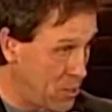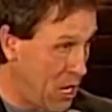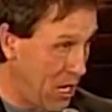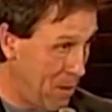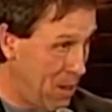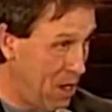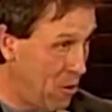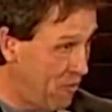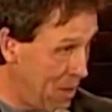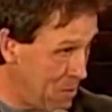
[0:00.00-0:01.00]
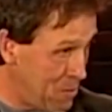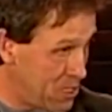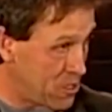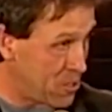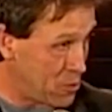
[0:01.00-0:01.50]
I'm talking about. No family
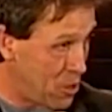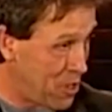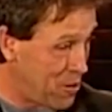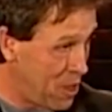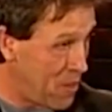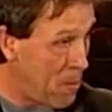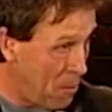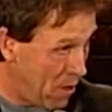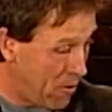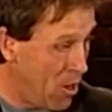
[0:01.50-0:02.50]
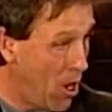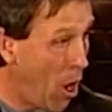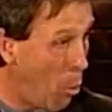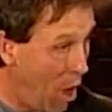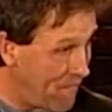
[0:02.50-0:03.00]
business, no talk, no nothing. Butter
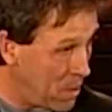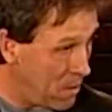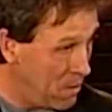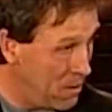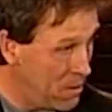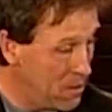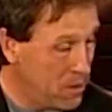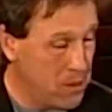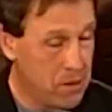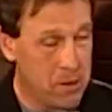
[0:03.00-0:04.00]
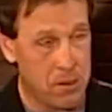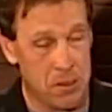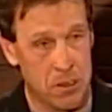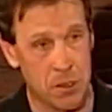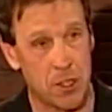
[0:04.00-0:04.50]
a waffle.
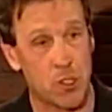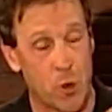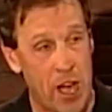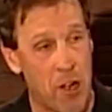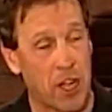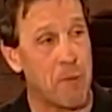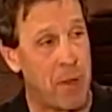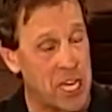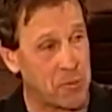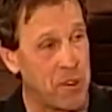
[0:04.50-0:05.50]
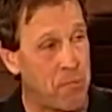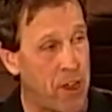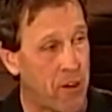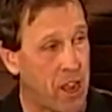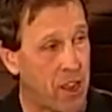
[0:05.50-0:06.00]
So it's, sweetheart, could you pass me the butter